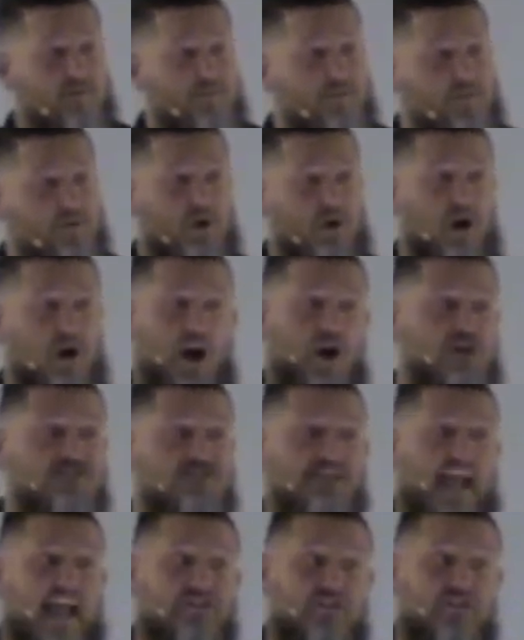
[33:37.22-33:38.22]
You don't
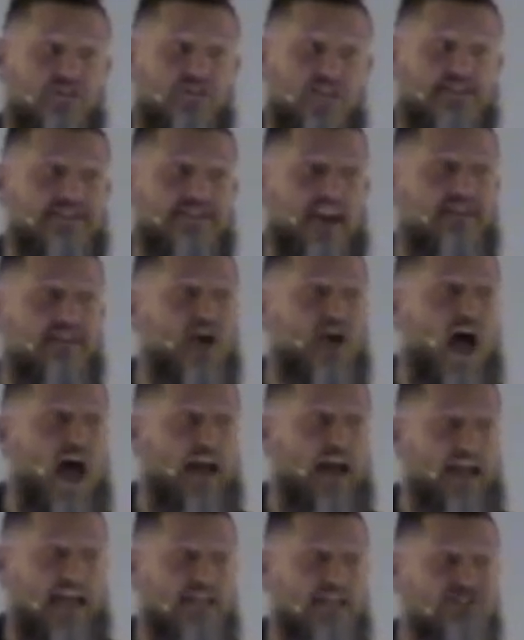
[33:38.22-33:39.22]
understand the things that I've
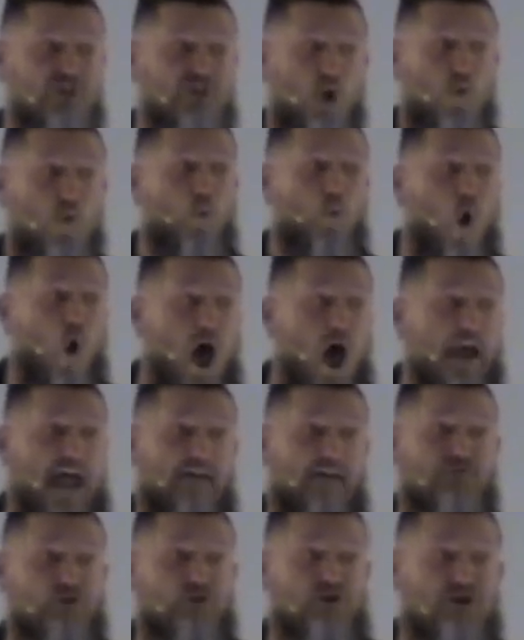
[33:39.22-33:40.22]
done. It's one
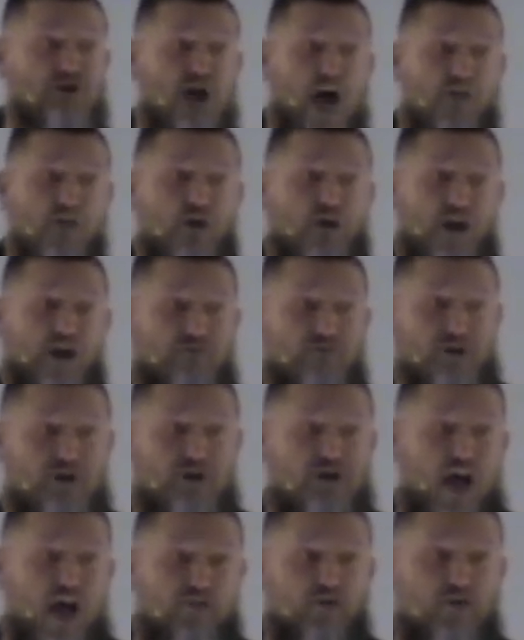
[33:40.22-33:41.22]
after another, after
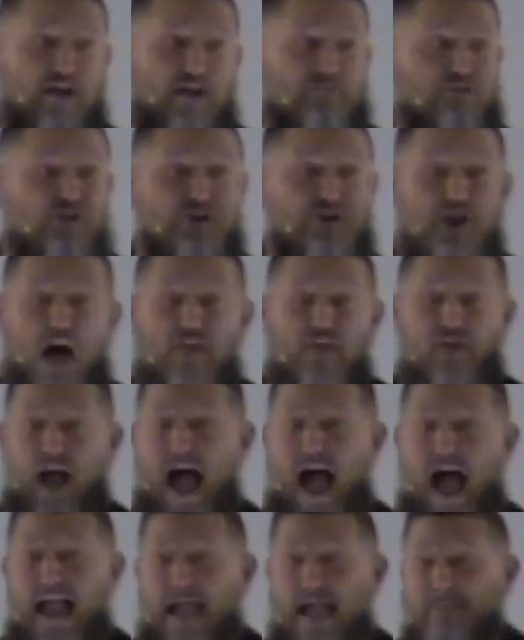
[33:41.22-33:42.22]
another, after another.
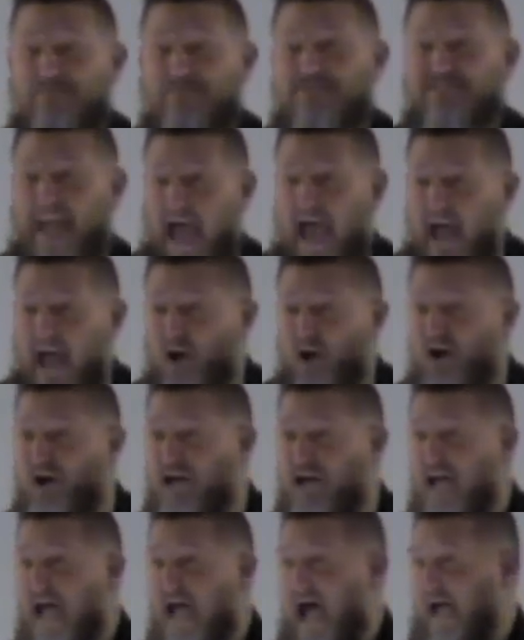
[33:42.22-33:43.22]
I am
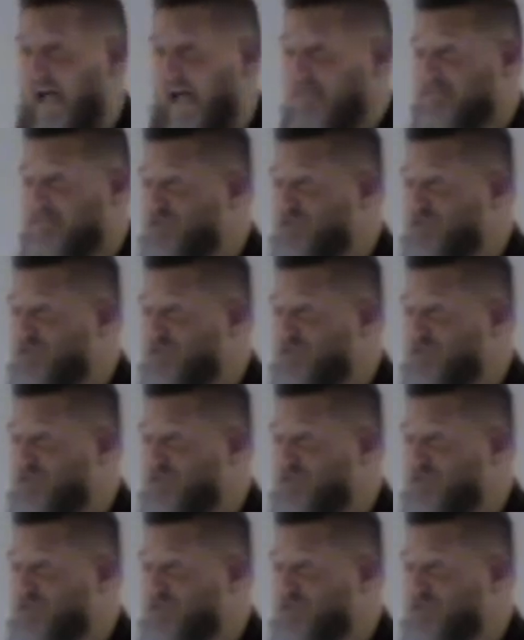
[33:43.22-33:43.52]
tattered. I am